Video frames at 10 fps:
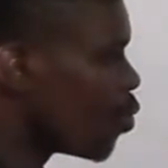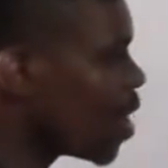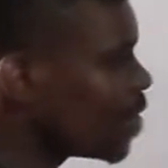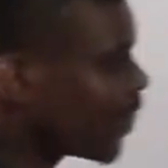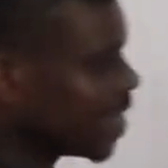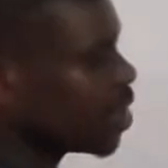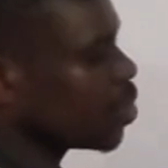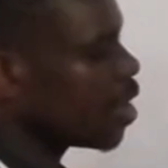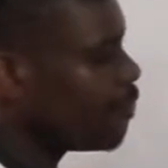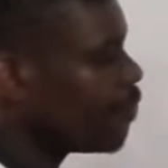when you differentiate
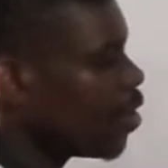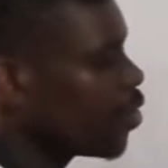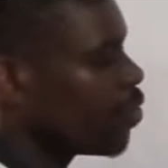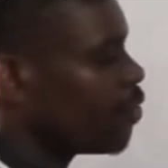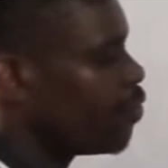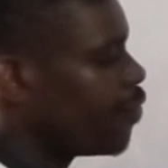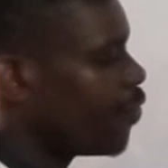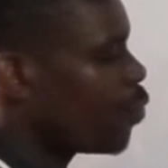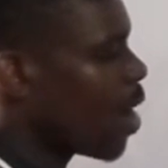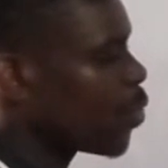for here, 4
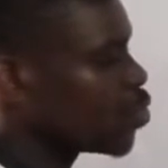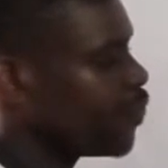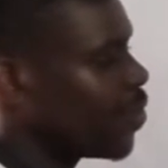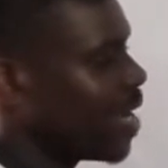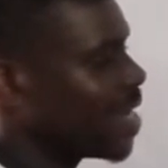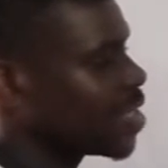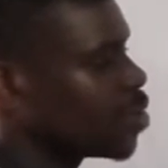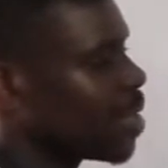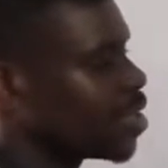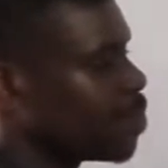y equals 4s
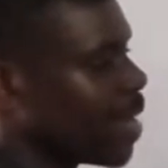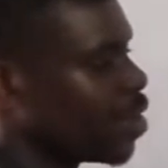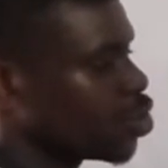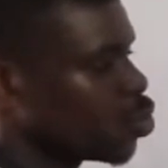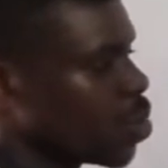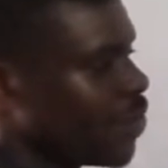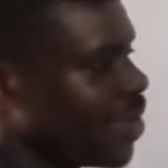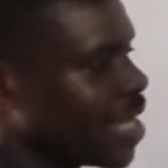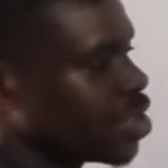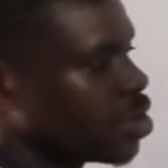raised to 3 minus 12s
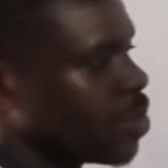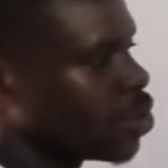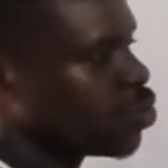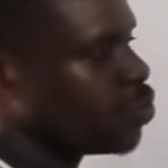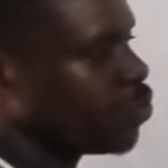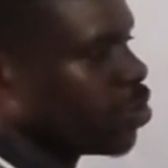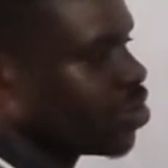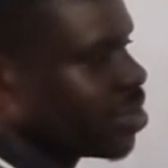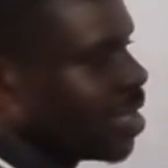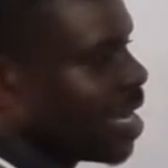raised to 2 plus
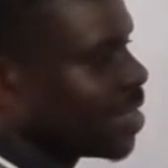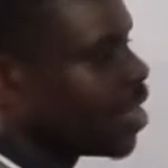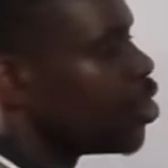3s,